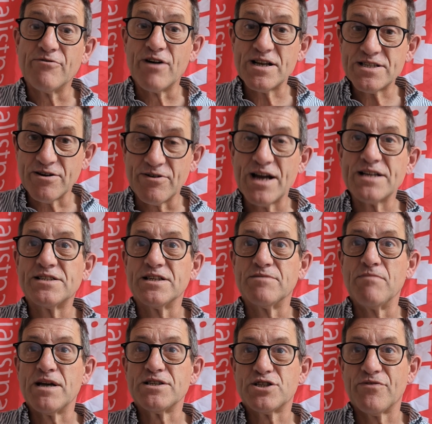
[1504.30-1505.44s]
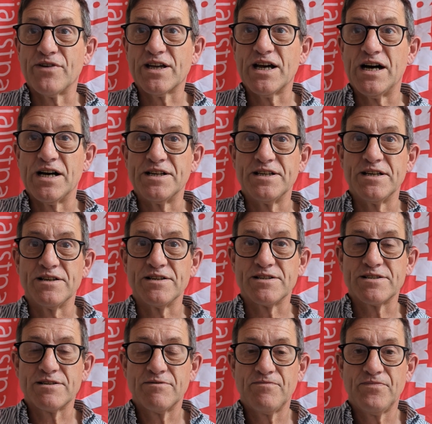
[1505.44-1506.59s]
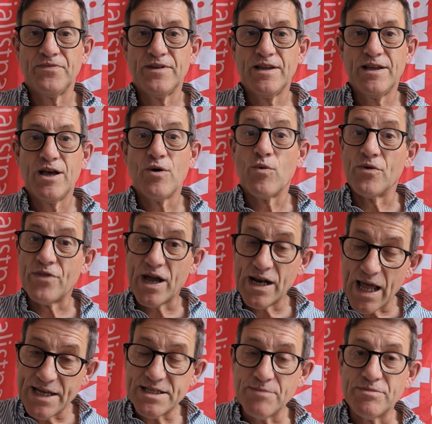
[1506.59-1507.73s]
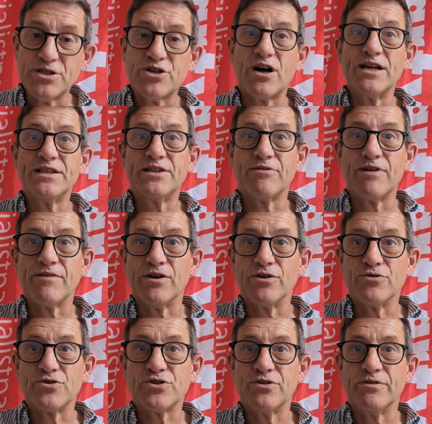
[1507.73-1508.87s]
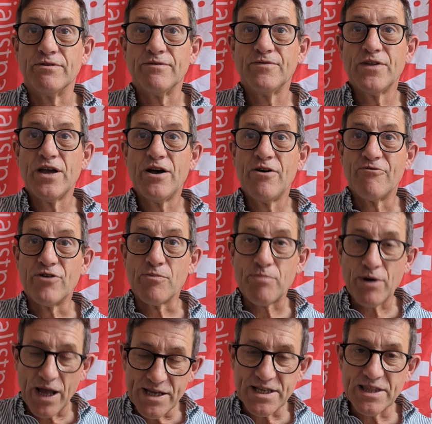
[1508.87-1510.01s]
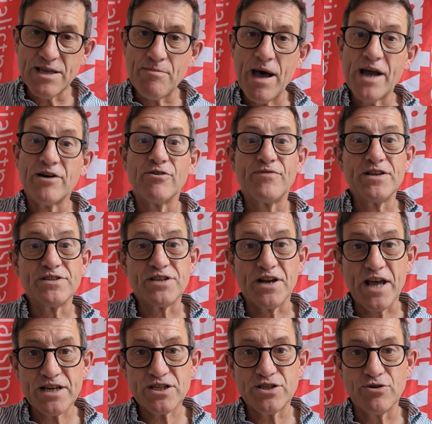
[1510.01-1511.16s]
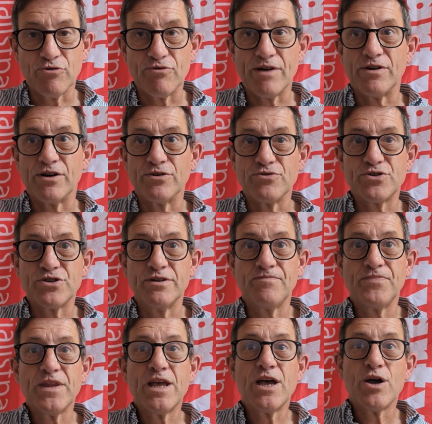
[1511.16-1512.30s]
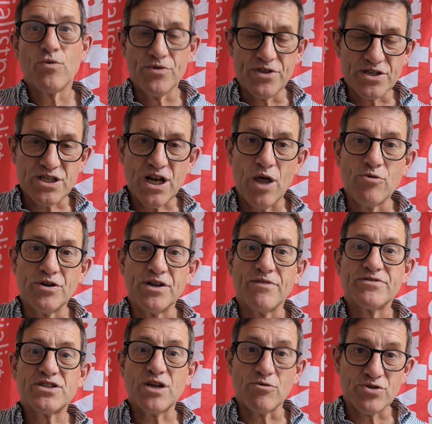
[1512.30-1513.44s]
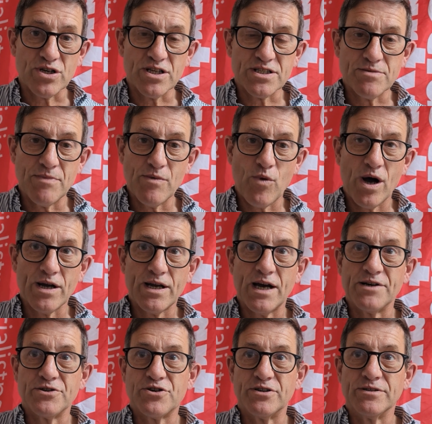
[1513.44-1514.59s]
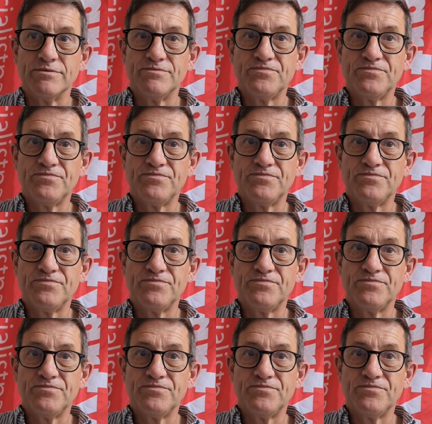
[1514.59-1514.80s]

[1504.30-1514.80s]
resurrected Menshevik ideas, when they later betrayed the revolution, replacing the banner of international revolution with the slogan of socialism in one country,